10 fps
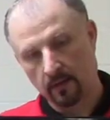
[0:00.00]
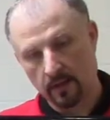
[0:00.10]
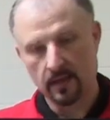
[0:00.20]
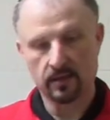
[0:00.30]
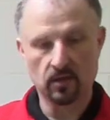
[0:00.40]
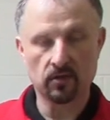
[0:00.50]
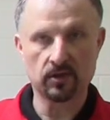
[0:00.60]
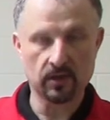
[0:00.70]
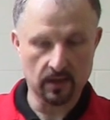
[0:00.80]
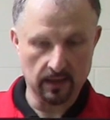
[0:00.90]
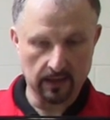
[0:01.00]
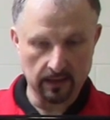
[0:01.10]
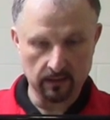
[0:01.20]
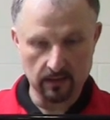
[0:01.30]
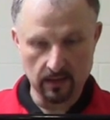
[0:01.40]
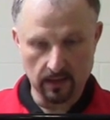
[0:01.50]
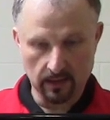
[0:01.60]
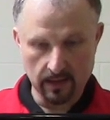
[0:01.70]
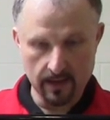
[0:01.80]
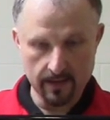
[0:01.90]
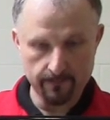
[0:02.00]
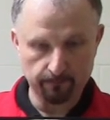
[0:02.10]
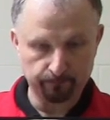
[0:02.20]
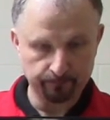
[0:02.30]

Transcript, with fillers: There's the other side again.